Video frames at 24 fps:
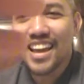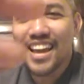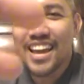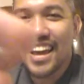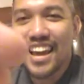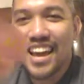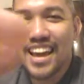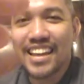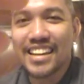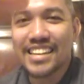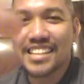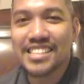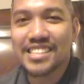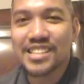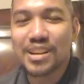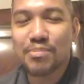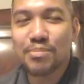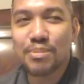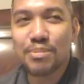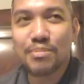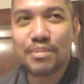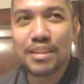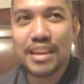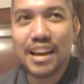and he's
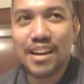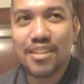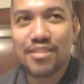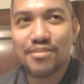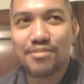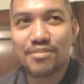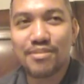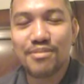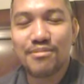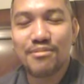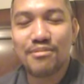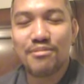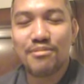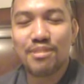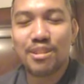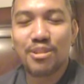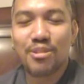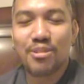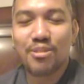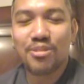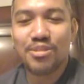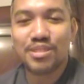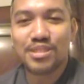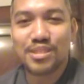helping me out
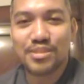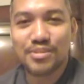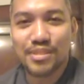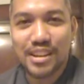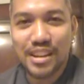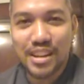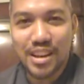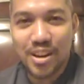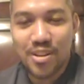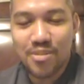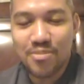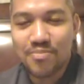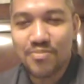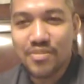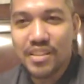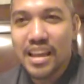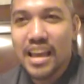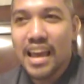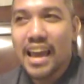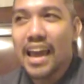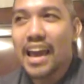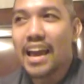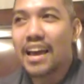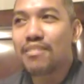record this video.
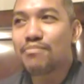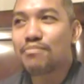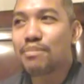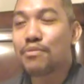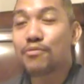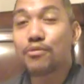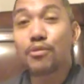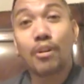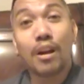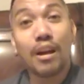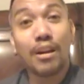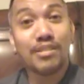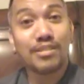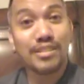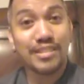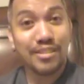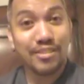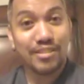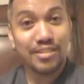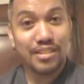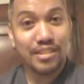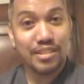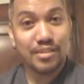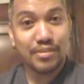And before I
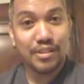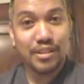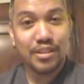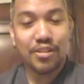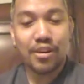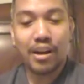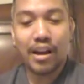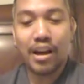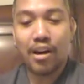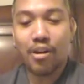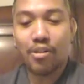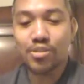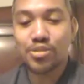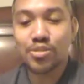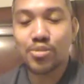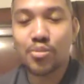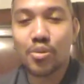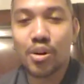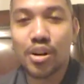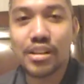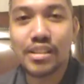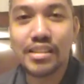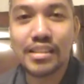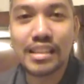start this video, I also
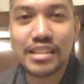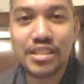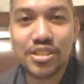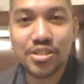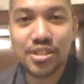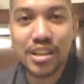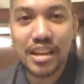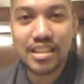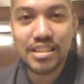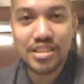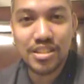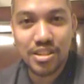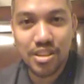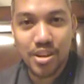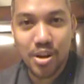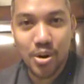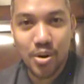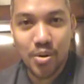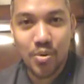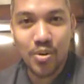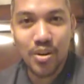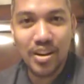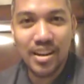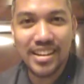want to let you guys
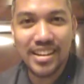know